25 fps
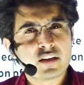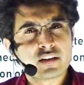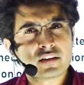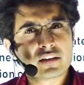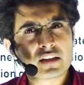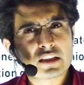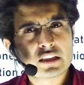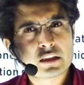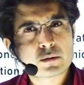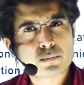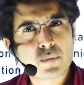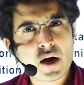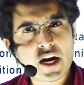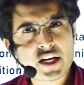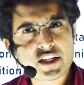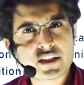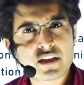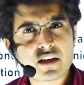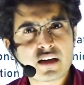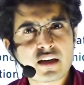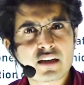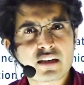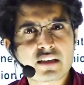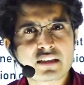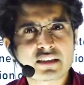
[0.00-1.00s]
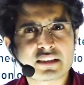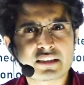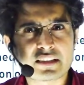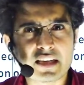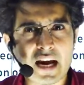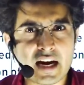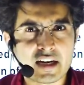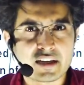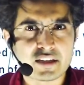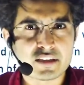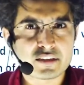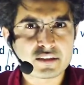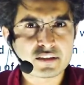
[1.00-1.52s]
the special
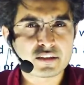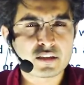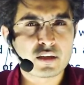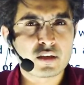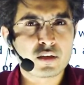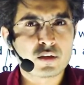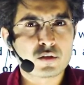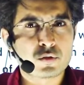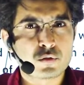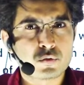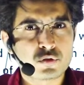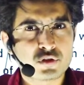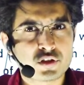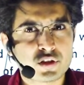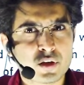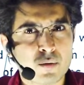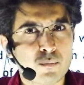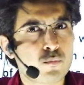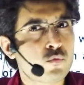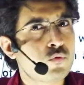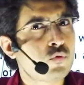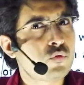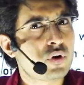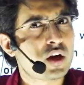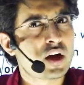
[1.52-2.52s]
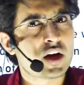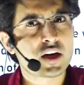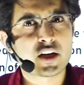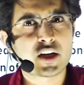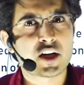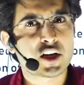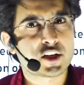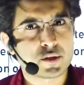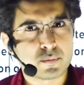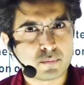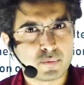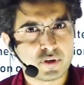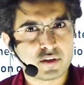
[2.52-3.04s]
status to Jammu and
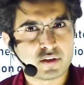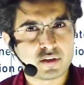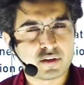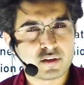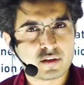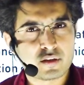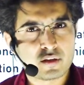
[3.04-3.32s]
Kashmir.